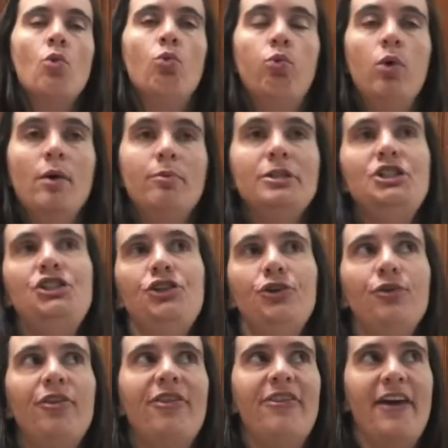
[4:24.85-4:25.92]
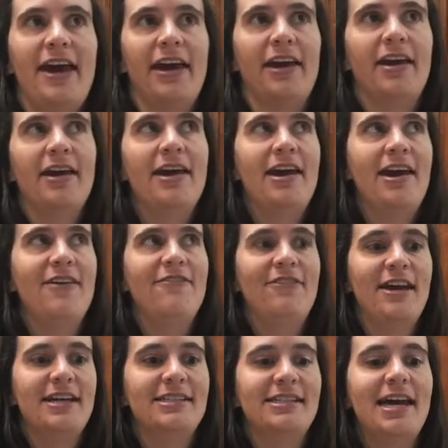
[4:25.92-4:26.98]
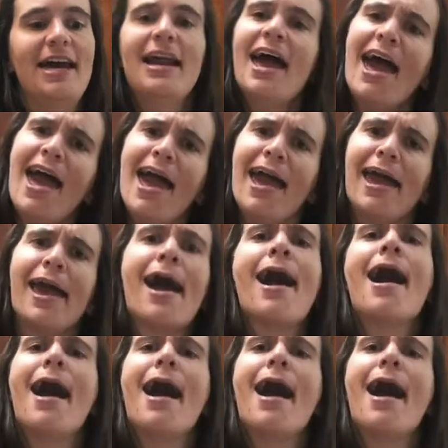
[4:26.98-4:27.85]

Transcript: What would you think if they said, Hey,